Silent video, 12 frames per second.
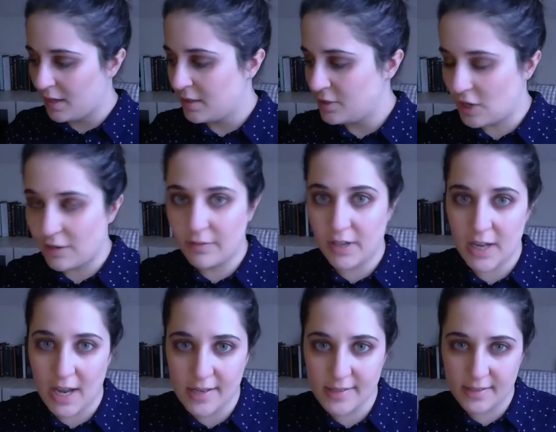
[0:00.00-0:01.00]
Generally,
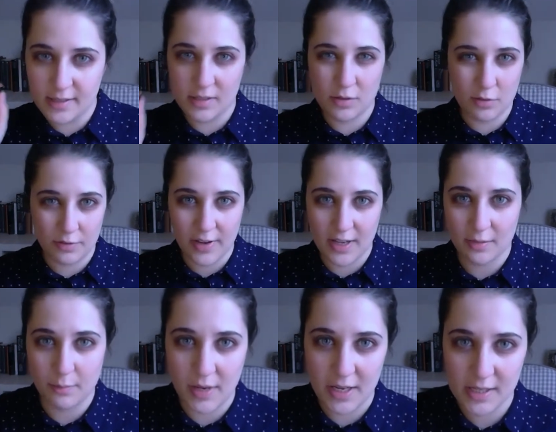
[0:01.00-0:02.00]
Essence is sort of hit
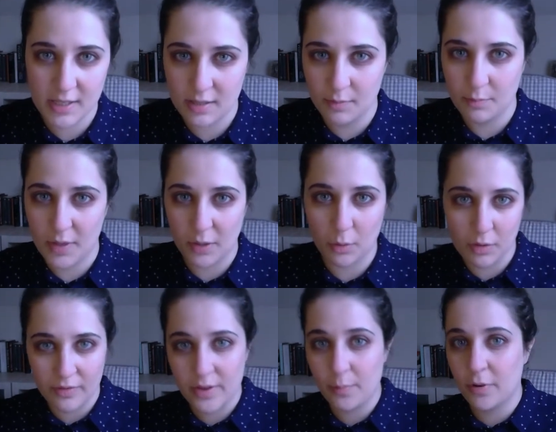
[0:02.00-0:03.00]
and miss, but all of
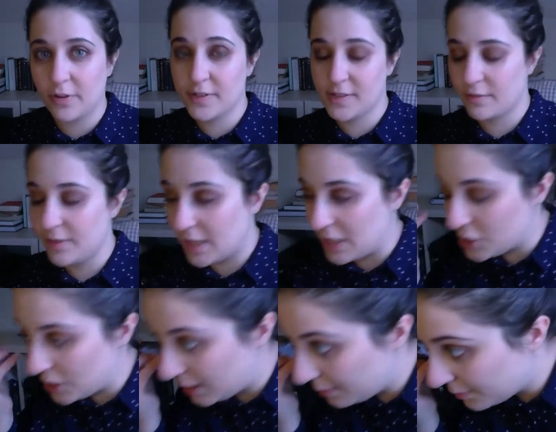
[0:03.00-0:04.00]
their products are really cheap,